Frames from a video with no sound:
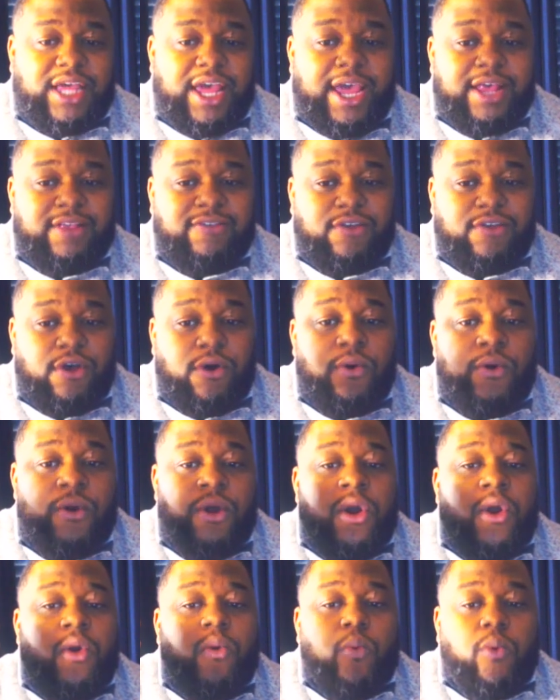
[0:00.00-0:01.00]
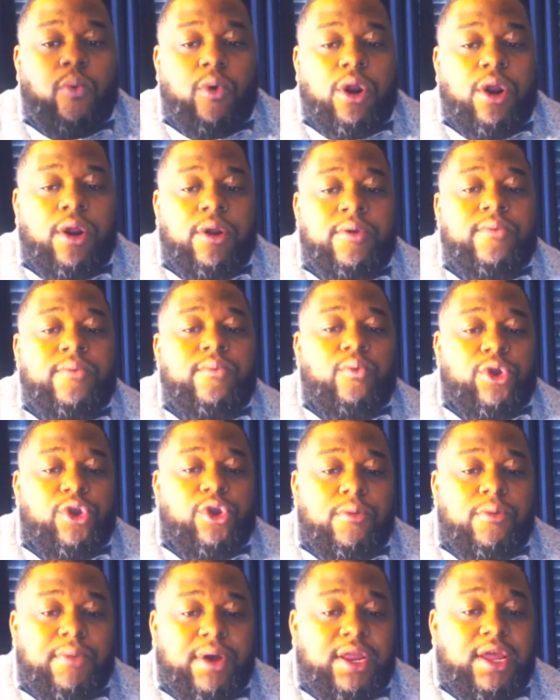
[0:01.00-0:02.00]
And so where will
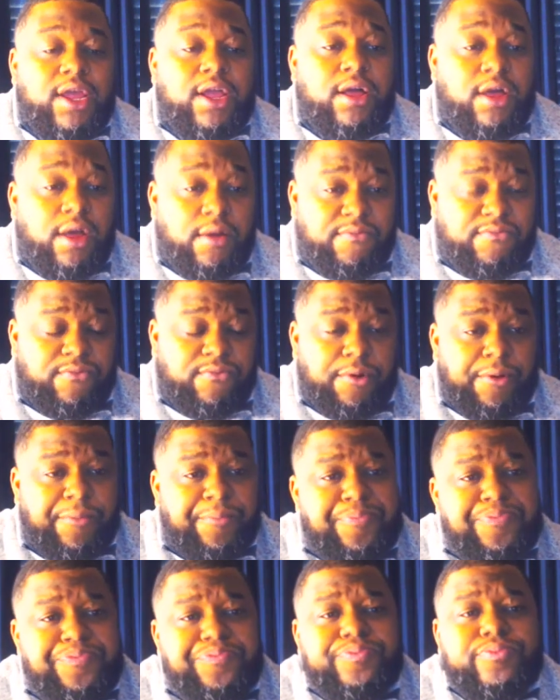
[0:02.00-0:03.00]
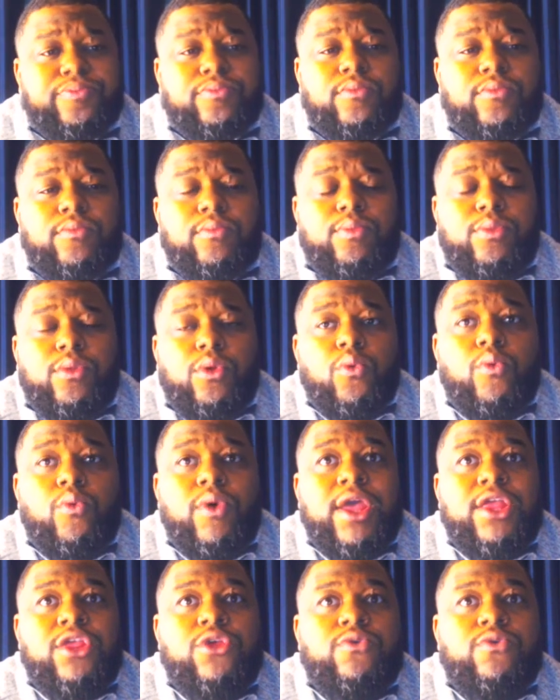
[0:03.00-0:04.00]
your money come from?
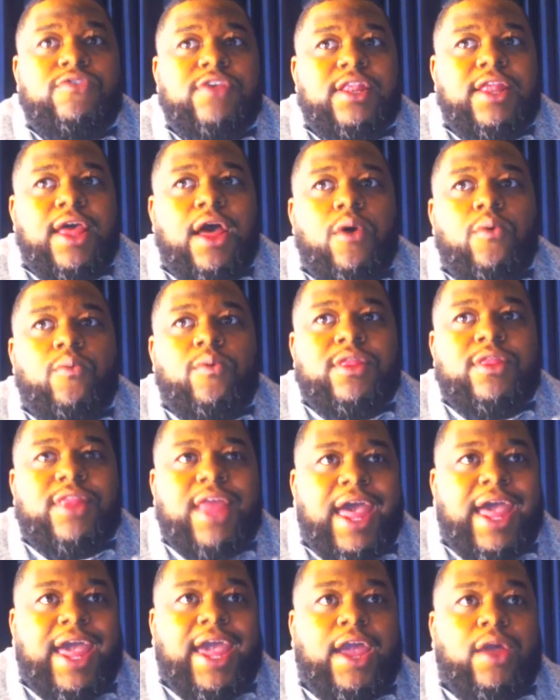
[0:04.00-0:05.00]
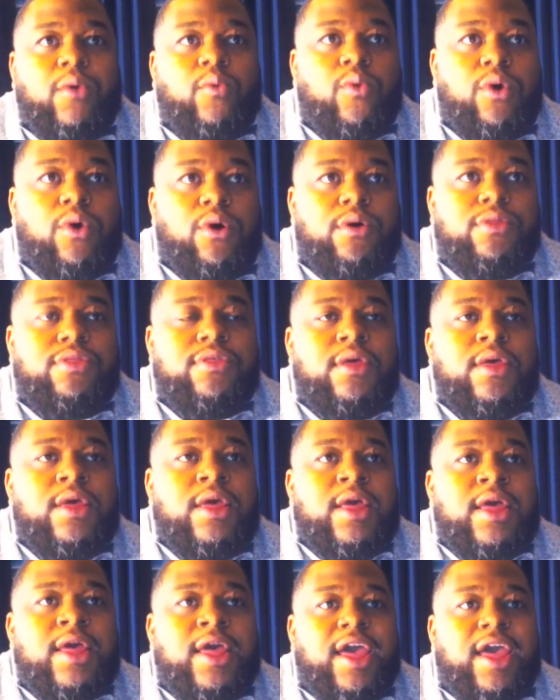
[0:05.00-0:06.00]
When you sit down with a wealth
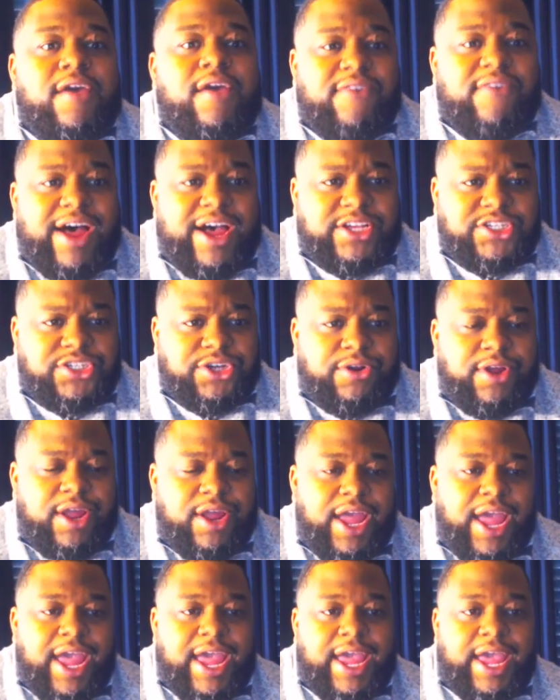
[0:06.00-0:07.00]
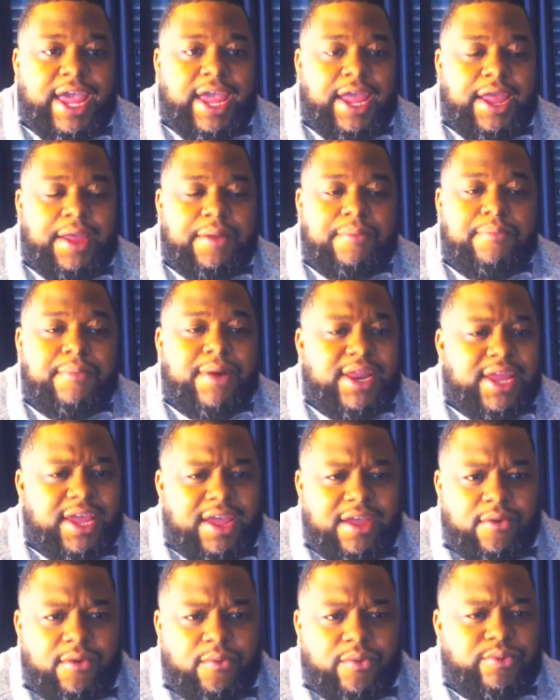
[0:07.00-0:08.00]
advisor, a
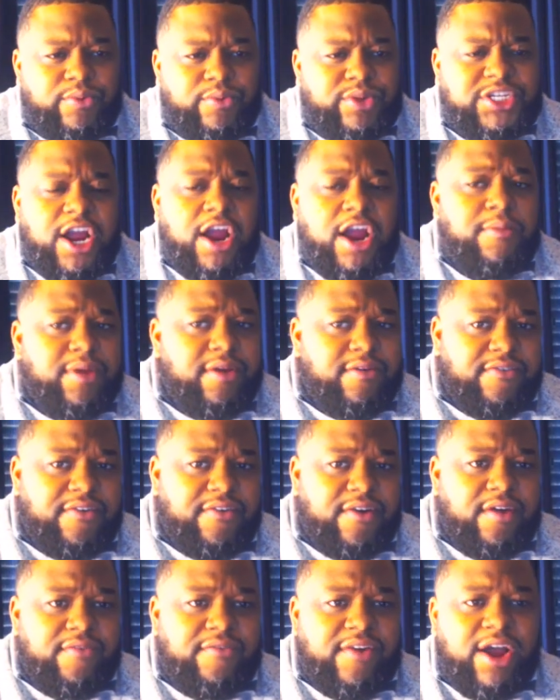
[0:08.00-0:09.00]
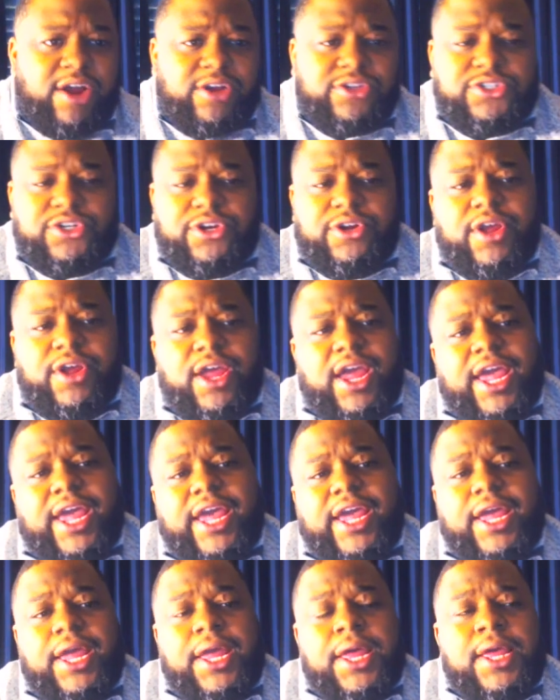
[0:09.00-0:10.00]
retirement advisor,
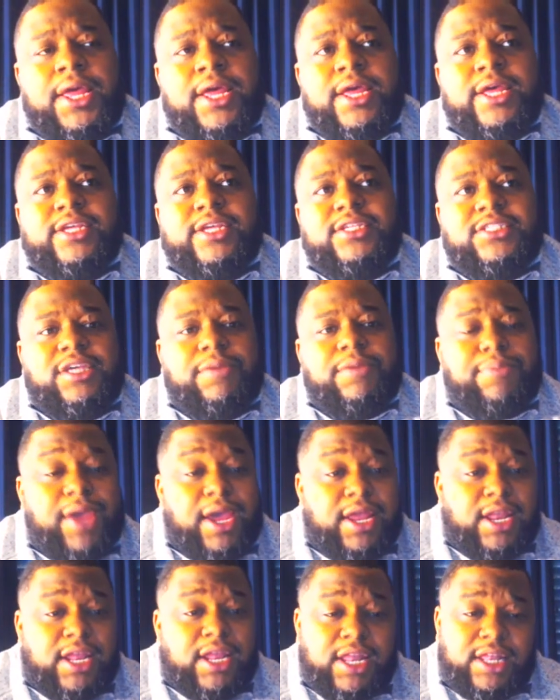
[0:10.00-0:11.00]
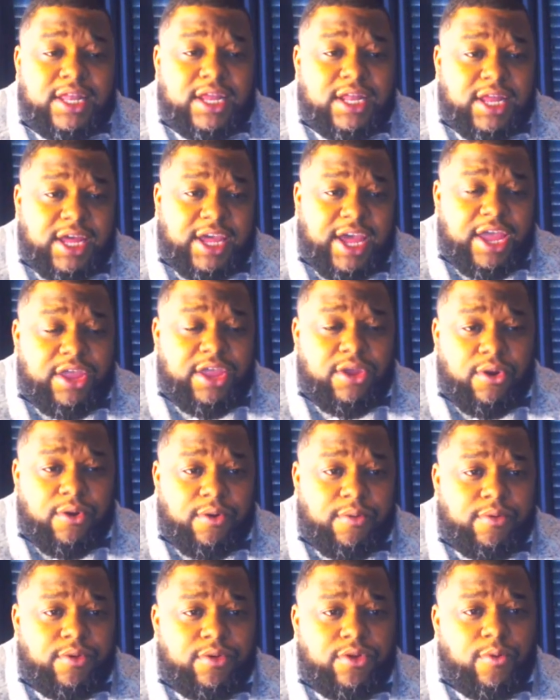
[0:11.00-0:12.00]
a CPA to look at
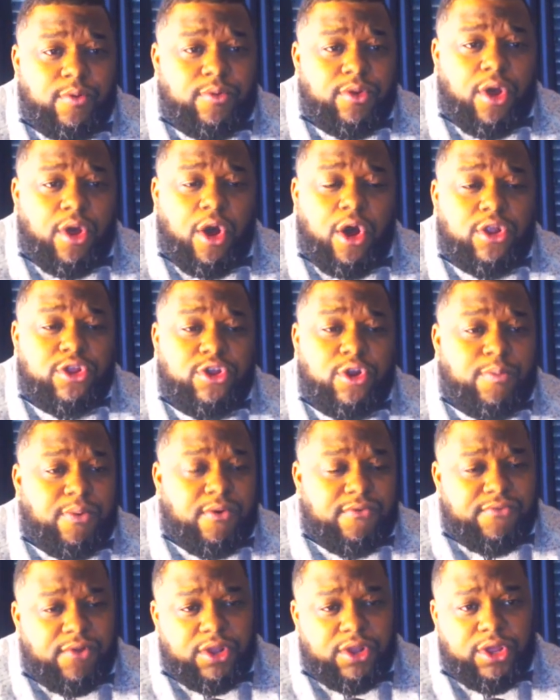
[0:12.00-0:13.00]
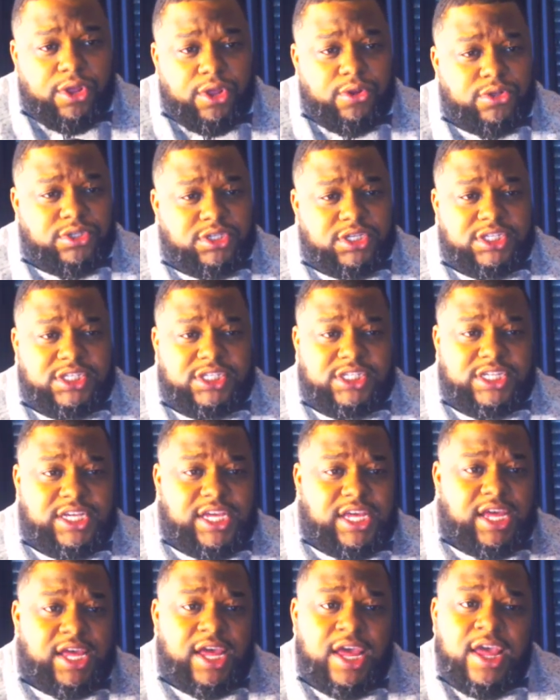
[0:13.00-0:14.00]
your all of your portfolios to
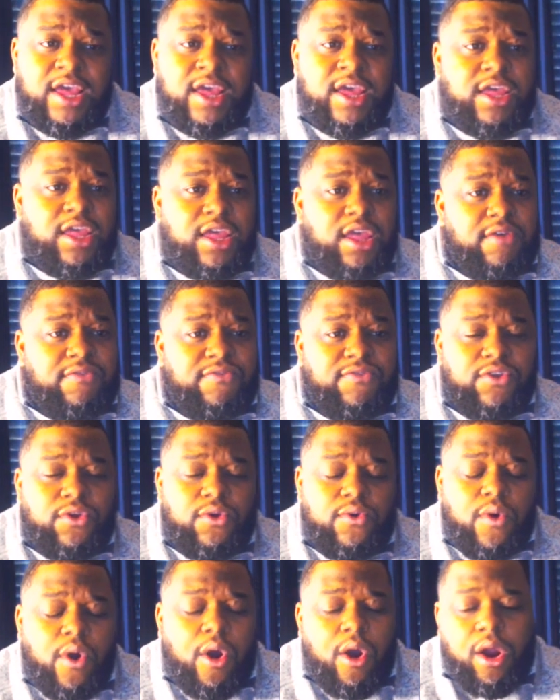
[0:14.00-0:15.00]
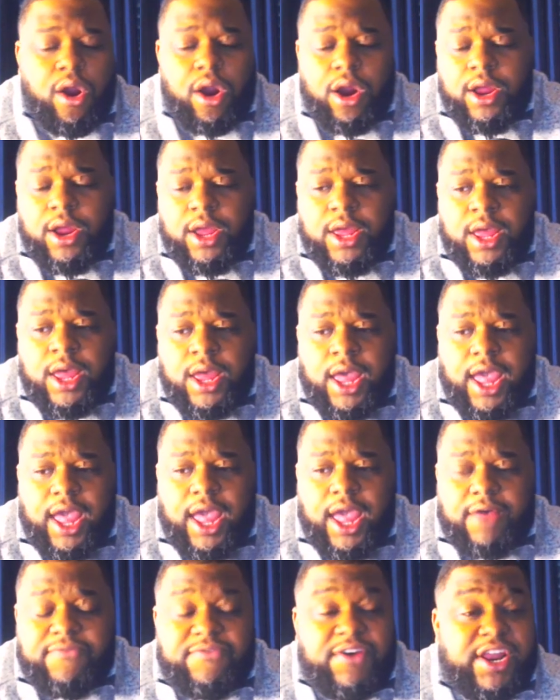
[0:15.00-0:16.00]
see if you are
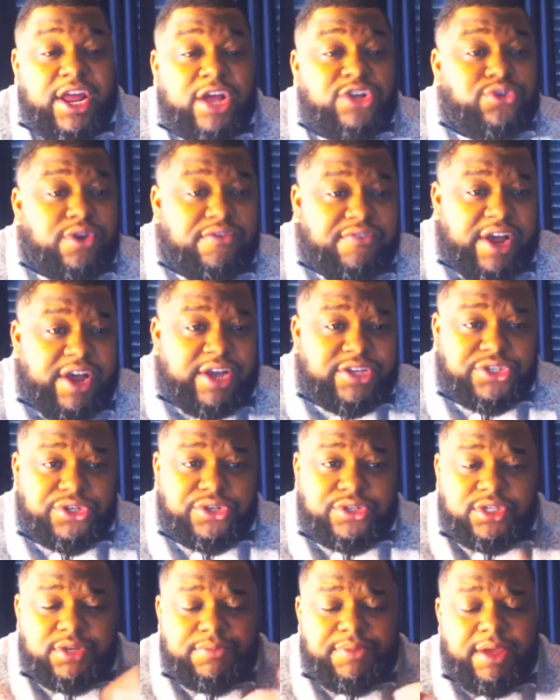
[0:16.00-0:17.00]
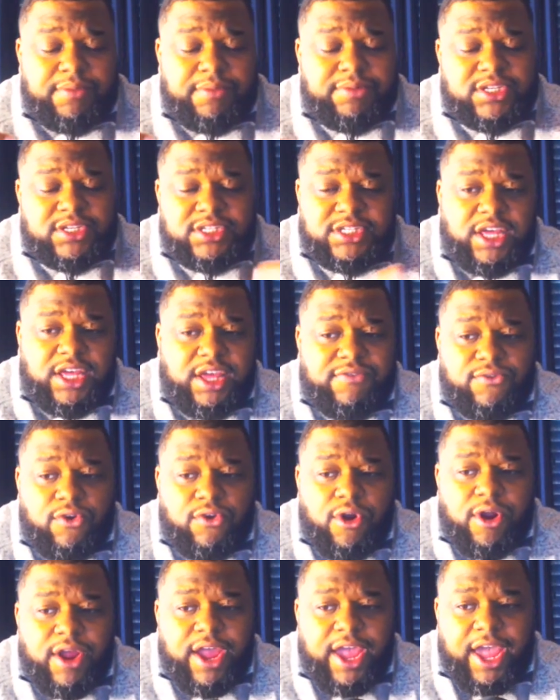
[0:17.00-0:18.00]
a financial advisor, to be able to see if you
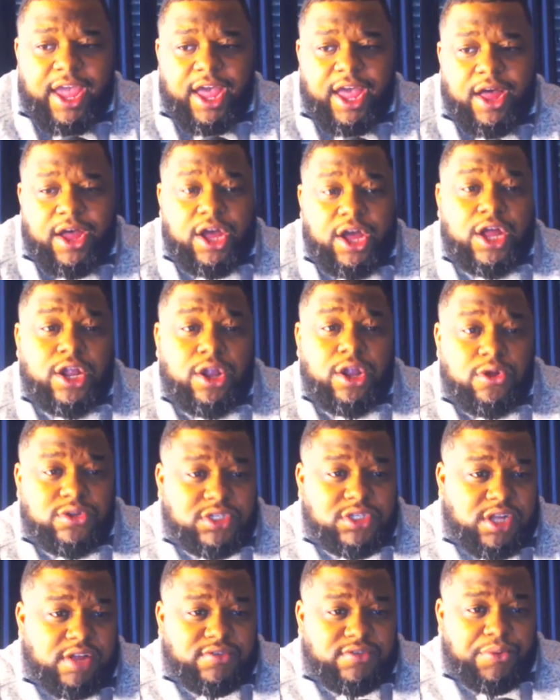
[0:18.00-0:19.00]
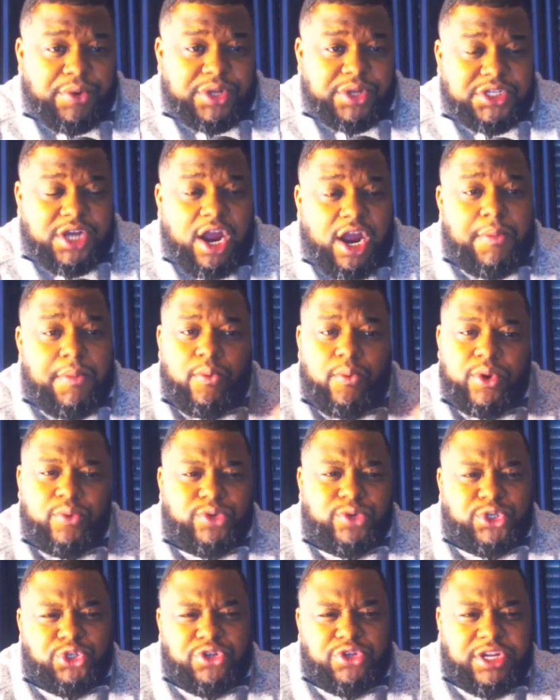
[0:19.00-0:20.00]
are close enough to retirement, what you
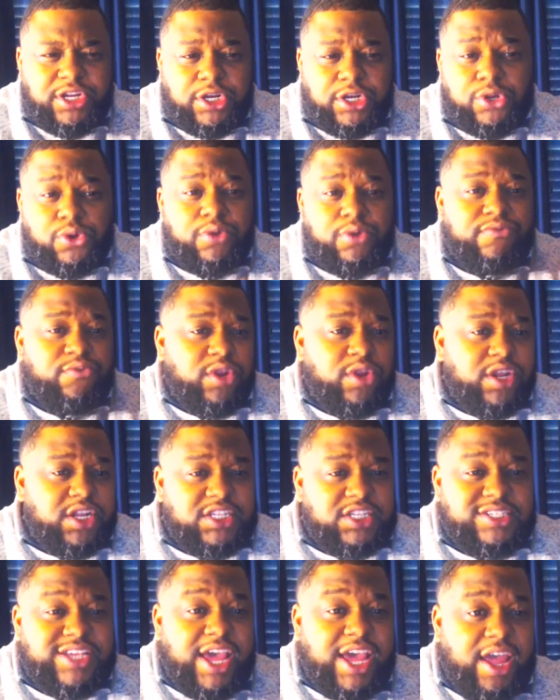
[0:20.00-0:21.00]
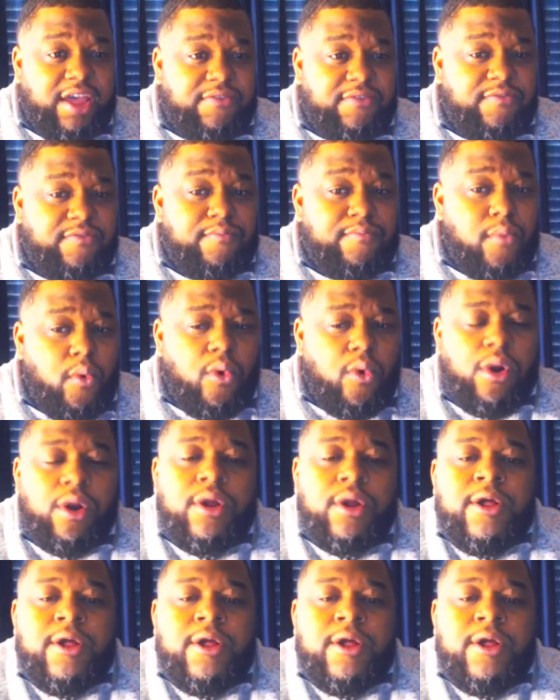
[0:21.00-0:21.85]
need to do, if you need to save more.